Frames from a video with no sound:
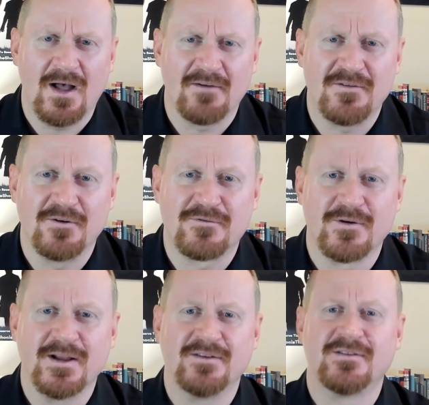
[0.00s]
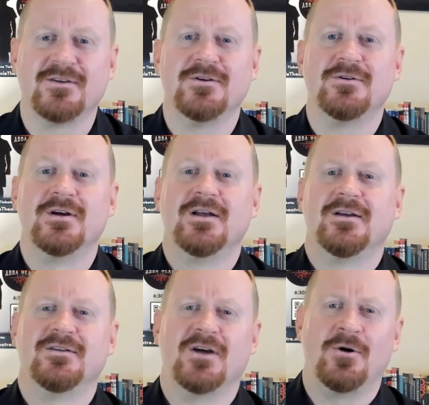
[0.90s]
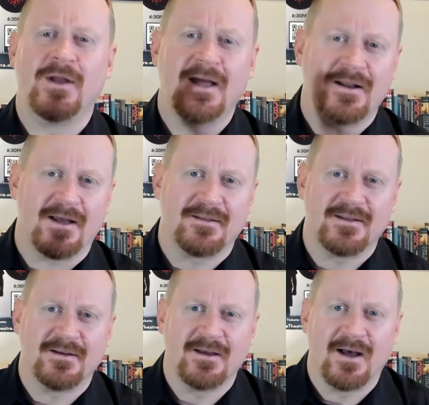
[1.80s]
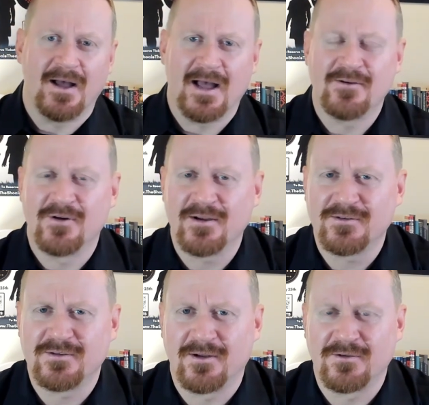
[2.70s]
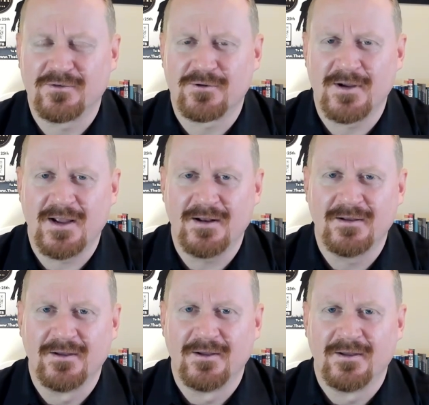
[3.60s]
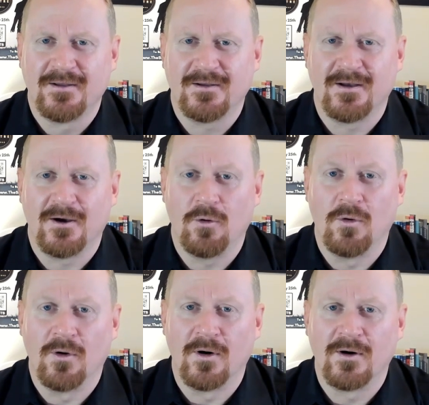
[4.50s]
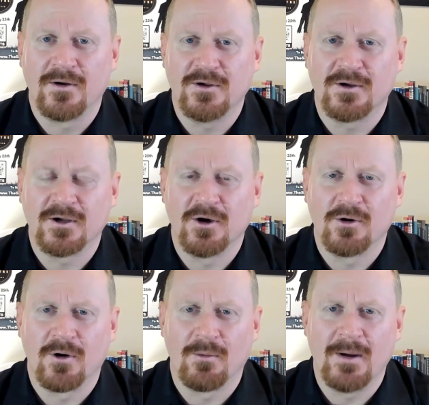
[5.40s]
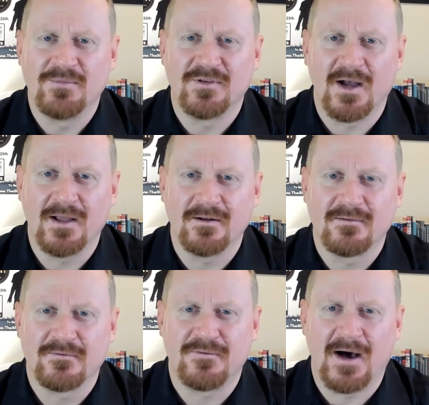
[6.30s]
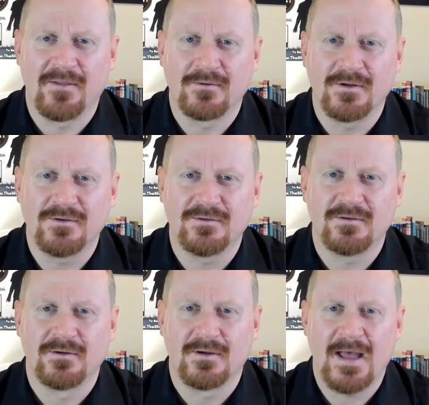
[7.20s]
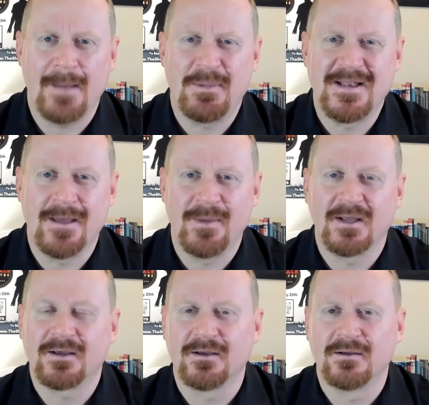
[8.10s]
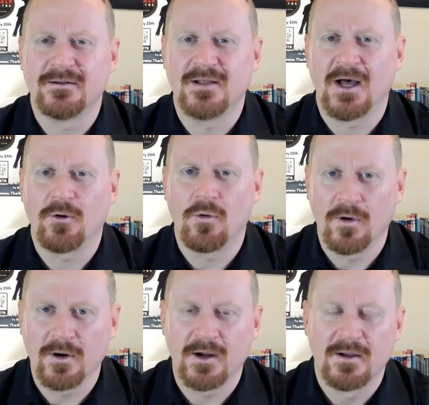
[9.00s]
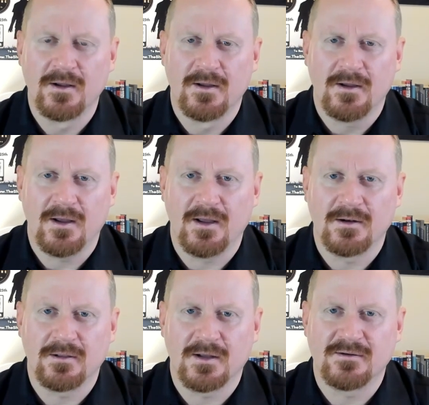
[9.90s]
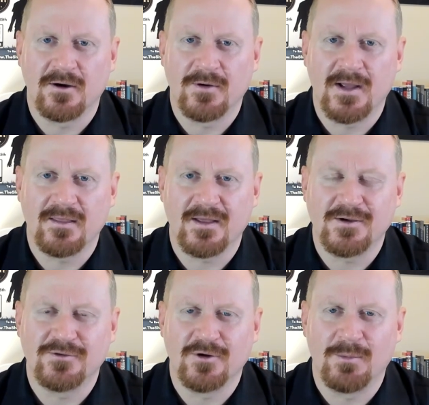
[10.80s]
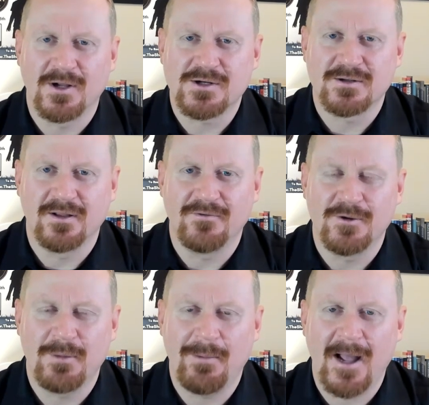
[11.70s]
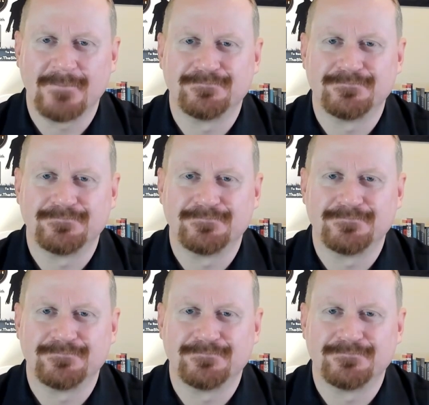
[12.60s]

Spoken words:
feel free to donate at the address on the screen, or you can go to our website, fatherlessepidemic.org, and click donate. Thank you so much. Love you. Bye-bye.